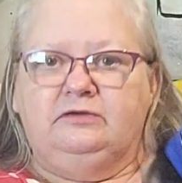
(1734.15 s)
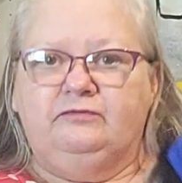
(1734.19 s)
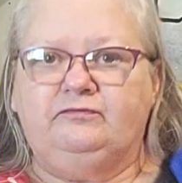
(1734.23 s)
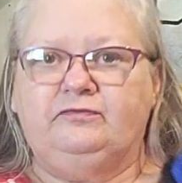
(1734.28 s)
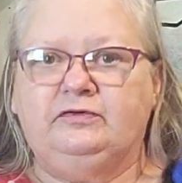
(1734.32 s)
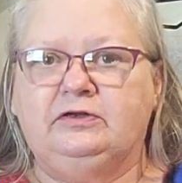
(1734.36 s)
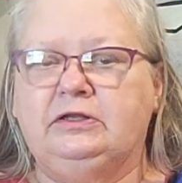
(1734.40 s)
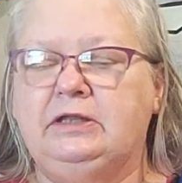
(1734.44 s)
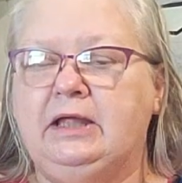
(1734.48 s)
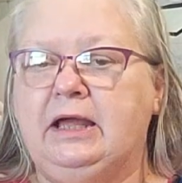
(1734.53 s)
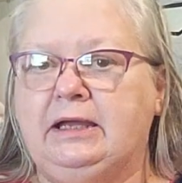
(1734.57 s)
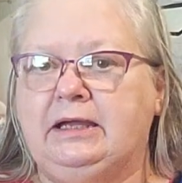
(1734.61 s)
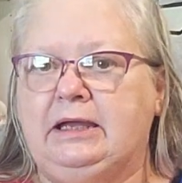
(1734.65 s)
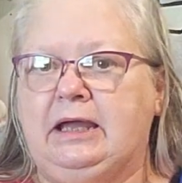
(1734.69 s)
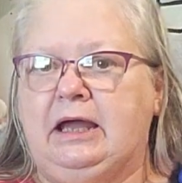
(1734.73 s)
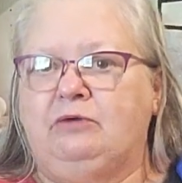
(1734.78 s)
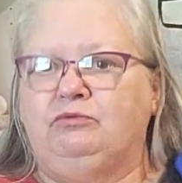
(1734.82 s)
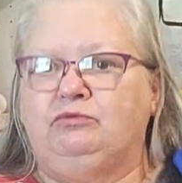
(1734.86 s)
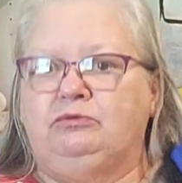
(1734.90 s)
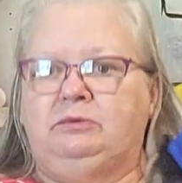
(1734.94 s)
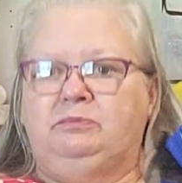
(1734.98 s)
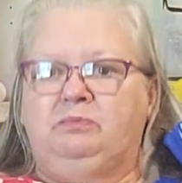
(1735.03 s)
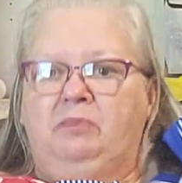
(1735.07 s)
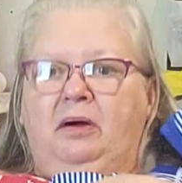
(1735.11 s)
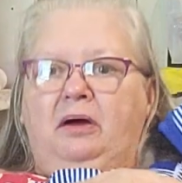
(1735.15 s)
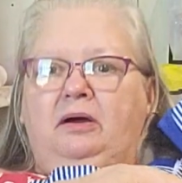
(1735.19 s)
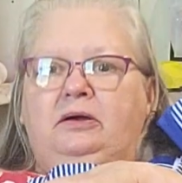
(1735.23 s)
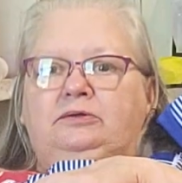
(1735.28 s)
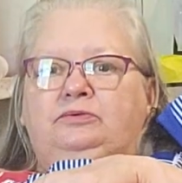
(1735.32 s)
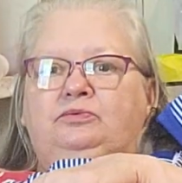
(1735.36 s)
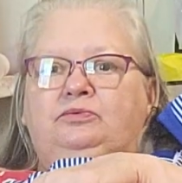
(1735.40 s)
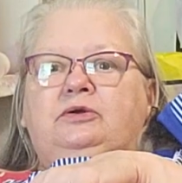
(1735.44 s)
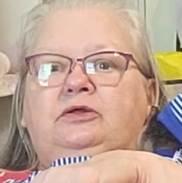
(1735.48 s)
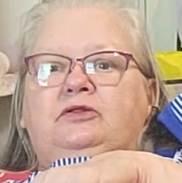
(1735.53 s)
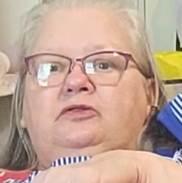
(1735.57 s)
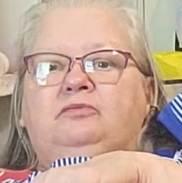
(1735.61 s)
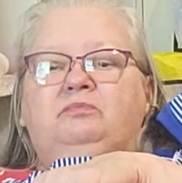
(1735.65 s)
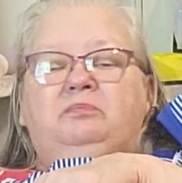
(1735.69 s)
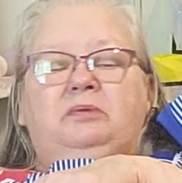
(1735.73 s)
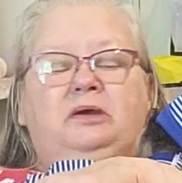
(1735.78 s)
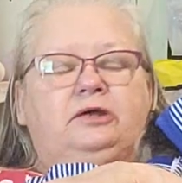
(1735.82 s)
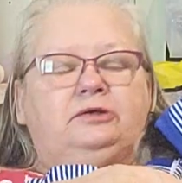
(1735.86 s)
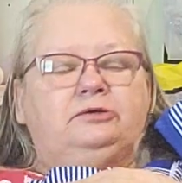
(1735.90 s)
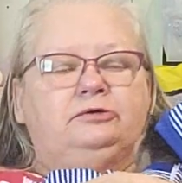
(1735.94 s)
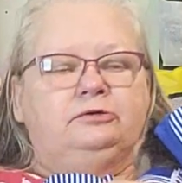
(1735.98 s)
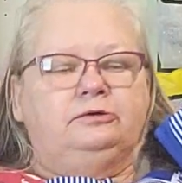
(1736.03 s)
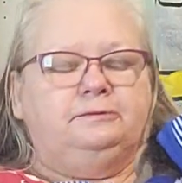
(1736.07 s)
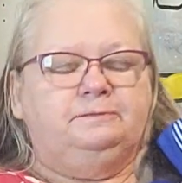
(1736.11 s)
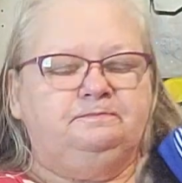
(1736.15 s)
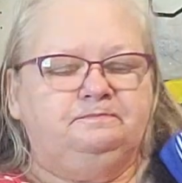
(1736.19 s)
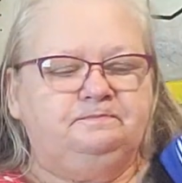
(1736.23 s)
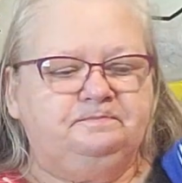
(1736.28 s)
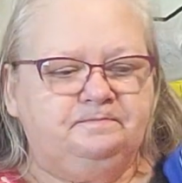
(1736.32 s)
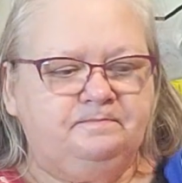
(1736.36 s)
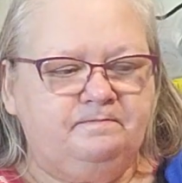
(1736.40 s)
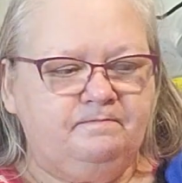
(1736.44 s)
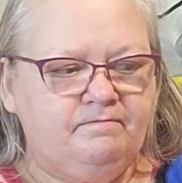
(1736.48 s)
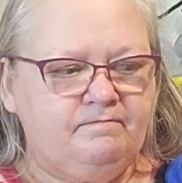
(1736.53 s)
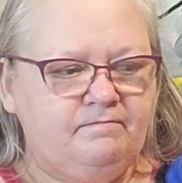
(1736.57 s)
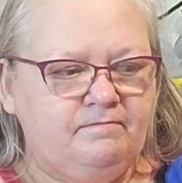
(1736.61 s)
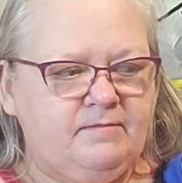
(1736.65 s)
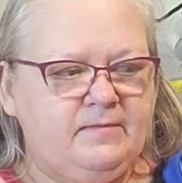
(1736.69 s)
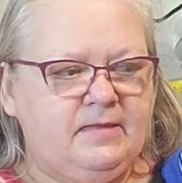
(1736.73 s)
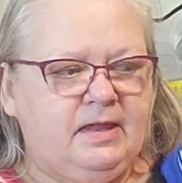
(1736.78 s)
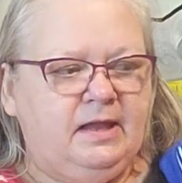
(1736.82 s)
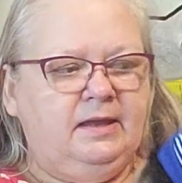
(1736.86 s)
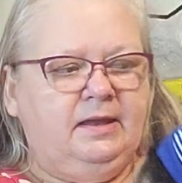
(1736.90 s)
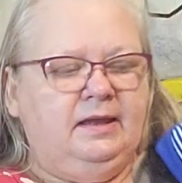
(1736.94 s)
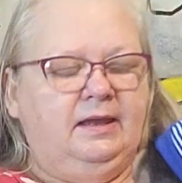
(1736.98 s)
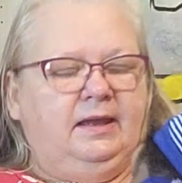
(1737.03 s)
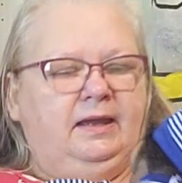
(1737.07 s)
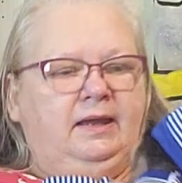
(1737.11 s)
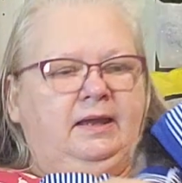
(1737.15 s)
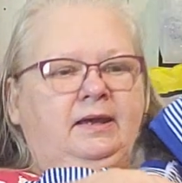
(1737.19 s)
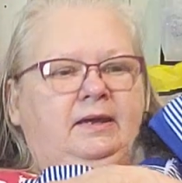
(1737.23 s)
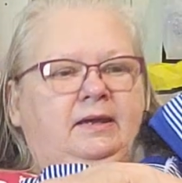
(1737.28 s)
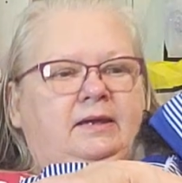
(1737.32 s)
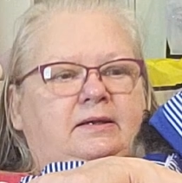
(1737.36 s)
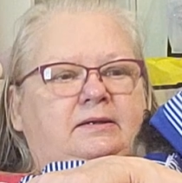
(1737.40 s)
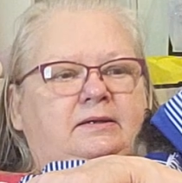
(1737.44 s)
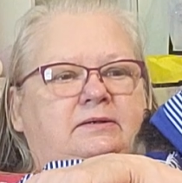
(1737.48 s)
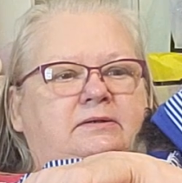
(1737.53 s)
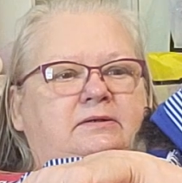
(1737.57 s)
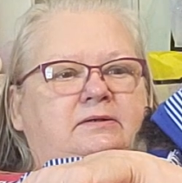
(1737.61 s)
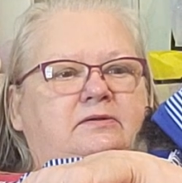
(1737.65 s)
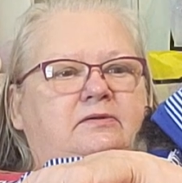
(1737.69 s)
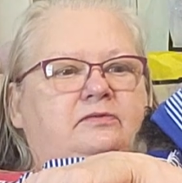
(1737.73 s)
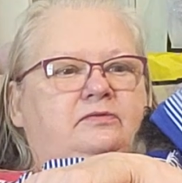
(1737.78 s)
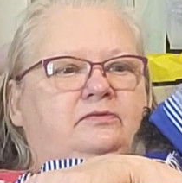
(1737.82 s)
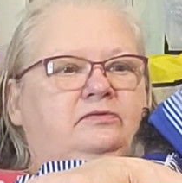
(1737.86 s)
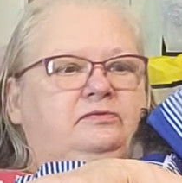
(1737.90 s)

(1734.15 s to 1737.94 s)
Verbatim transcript: feel like I would bond with better. And